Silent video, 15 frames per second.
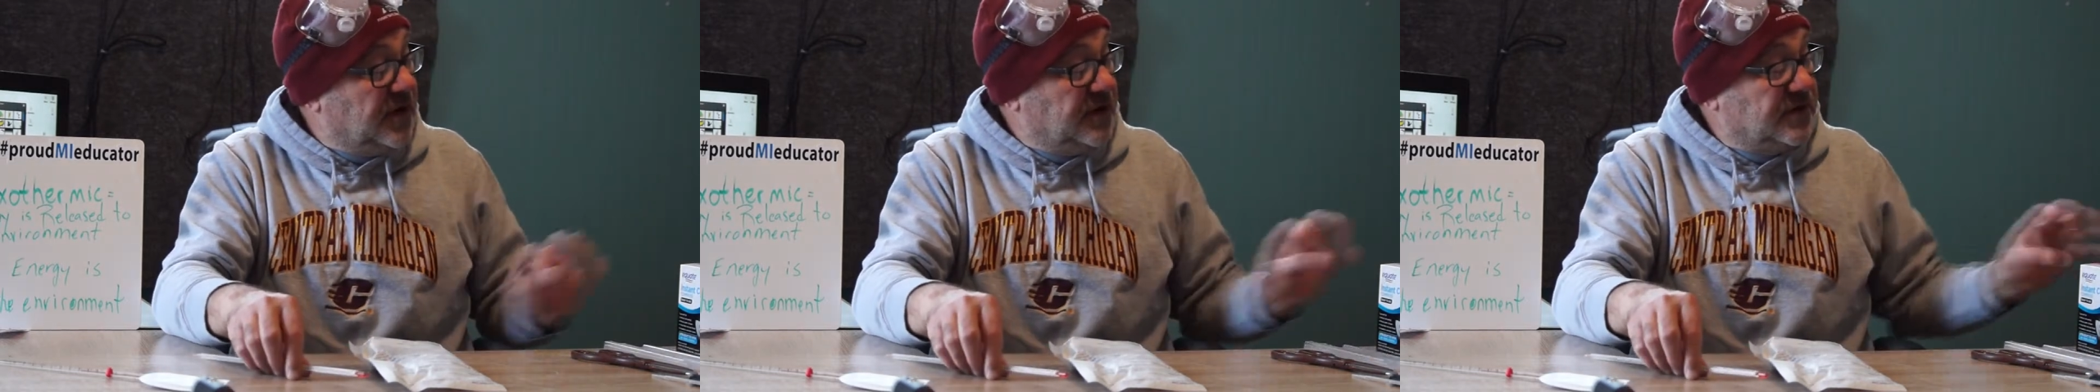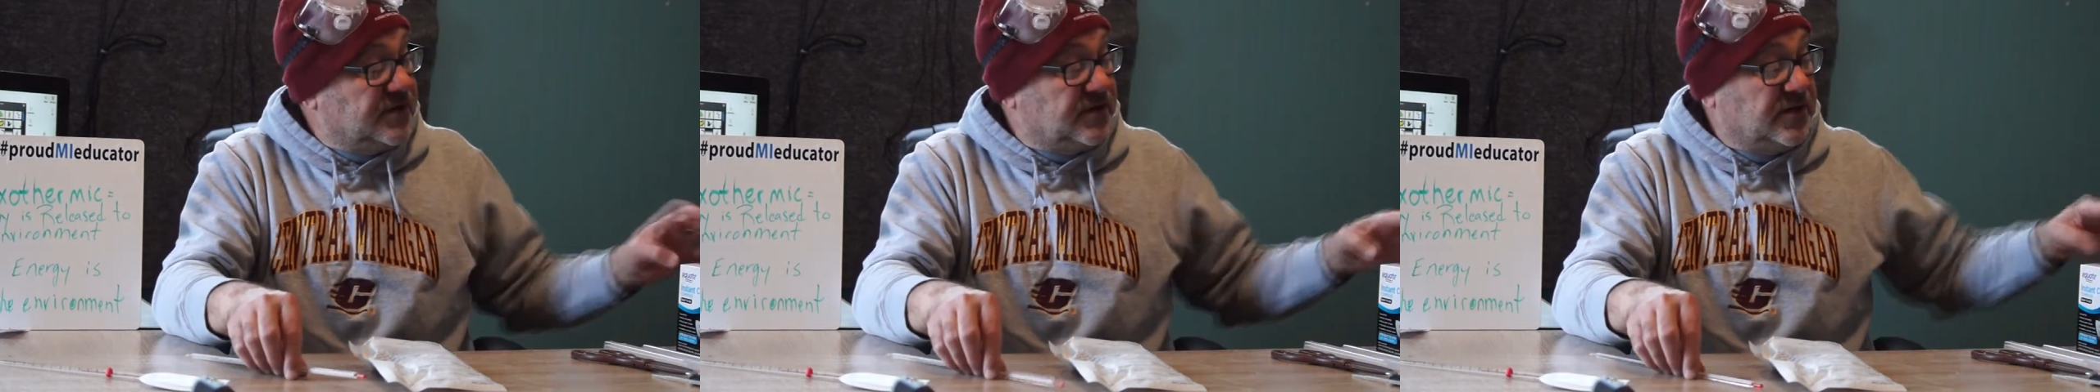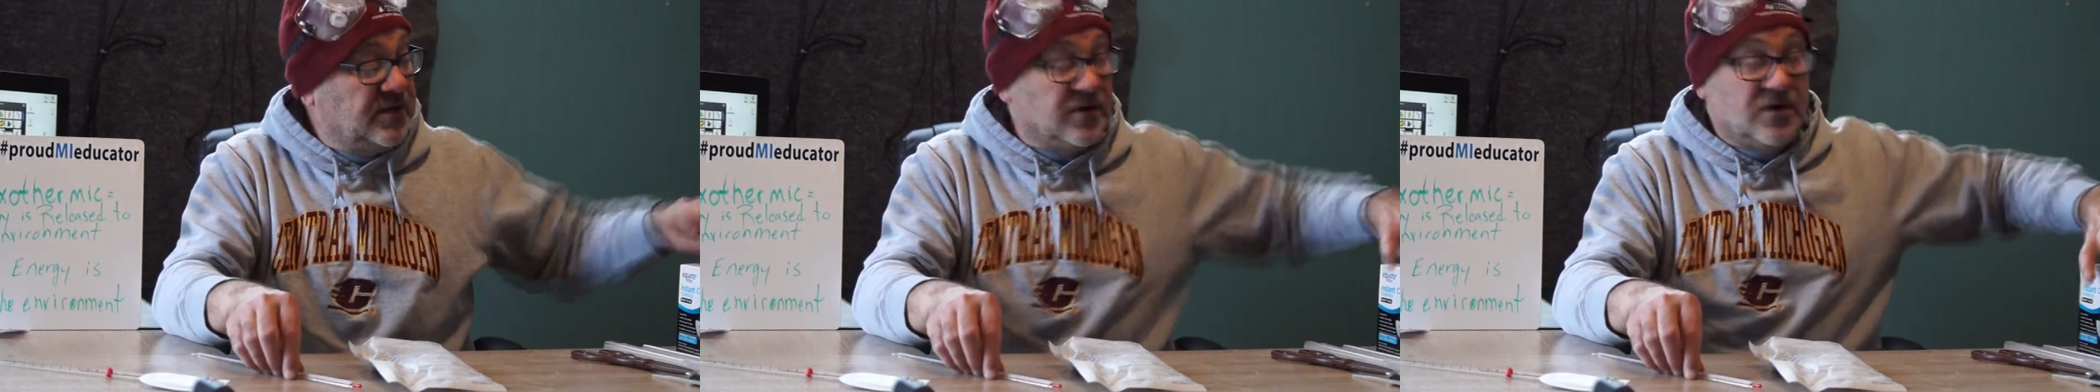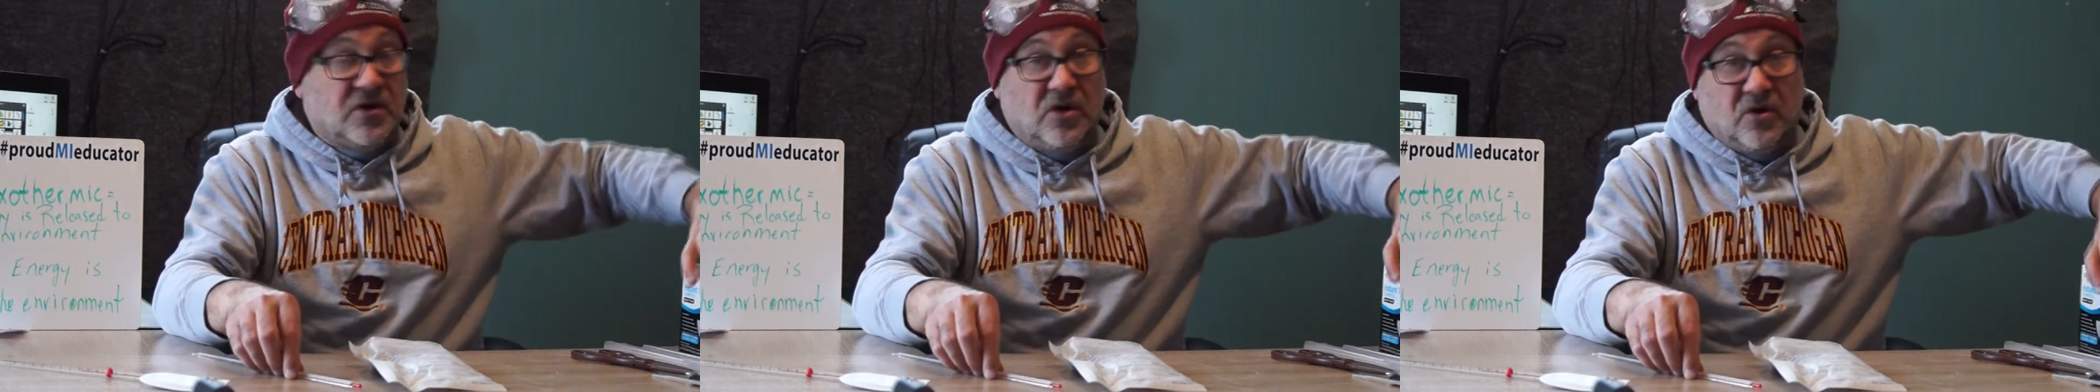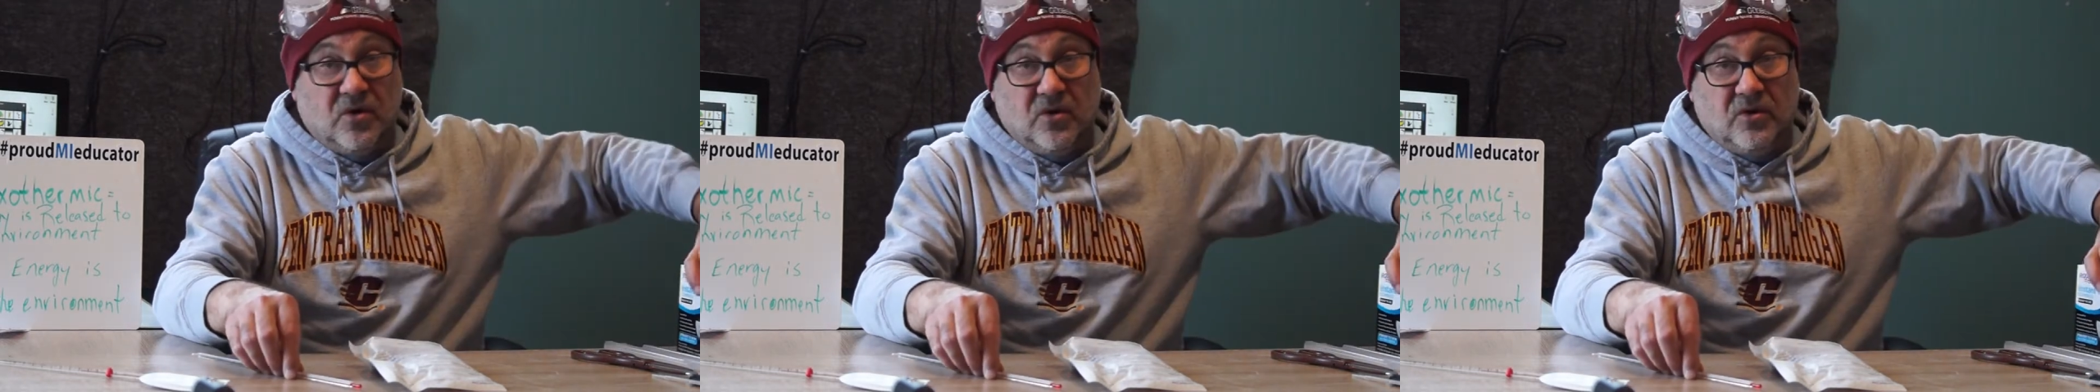instant
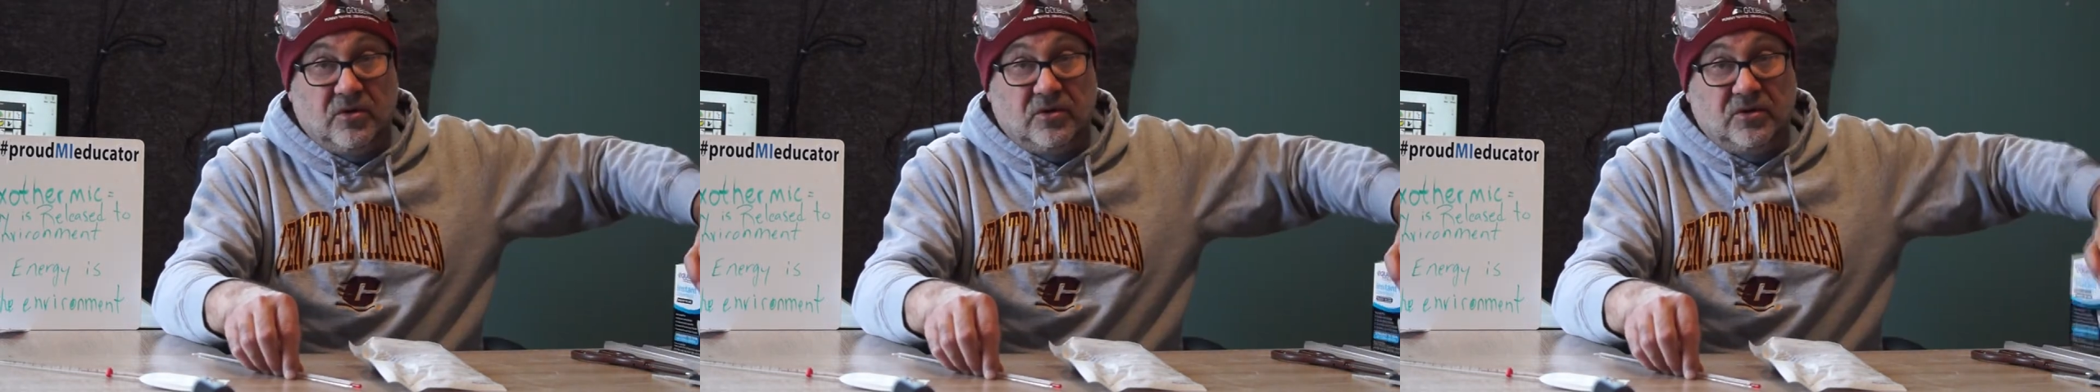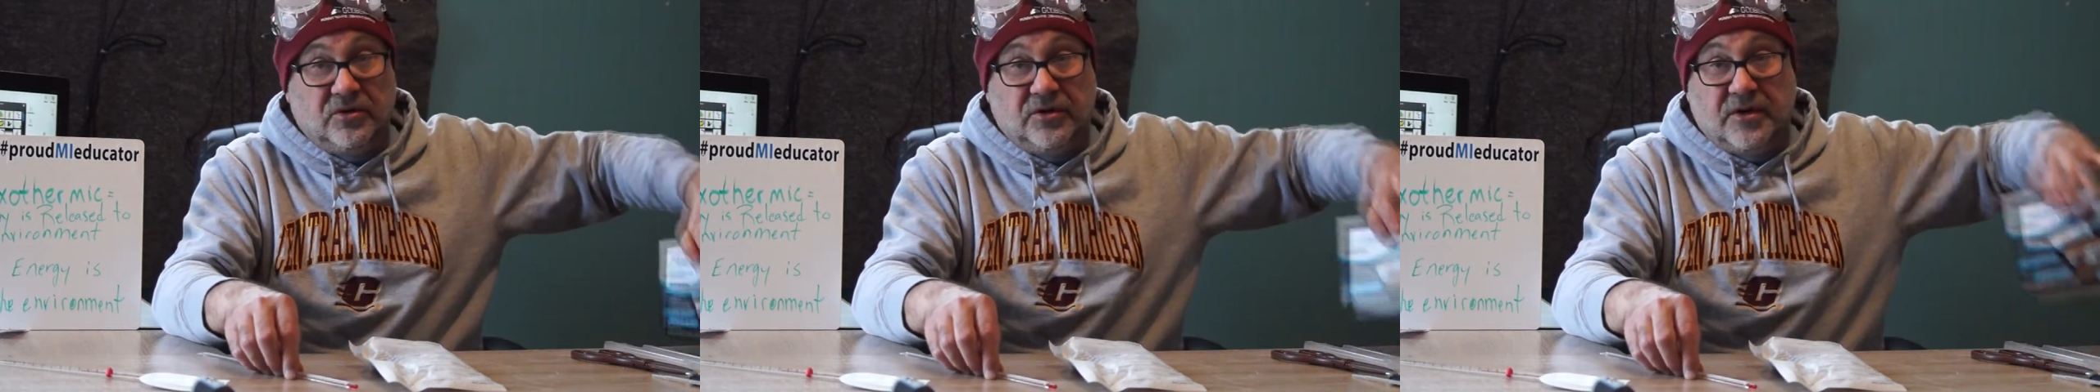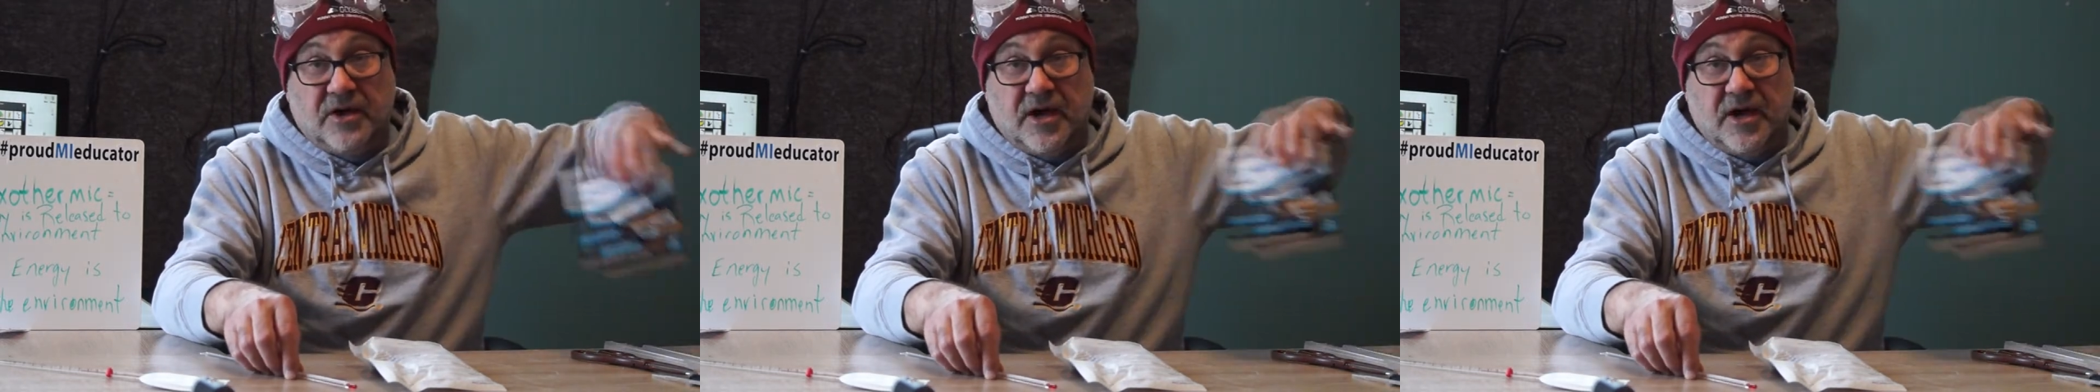cold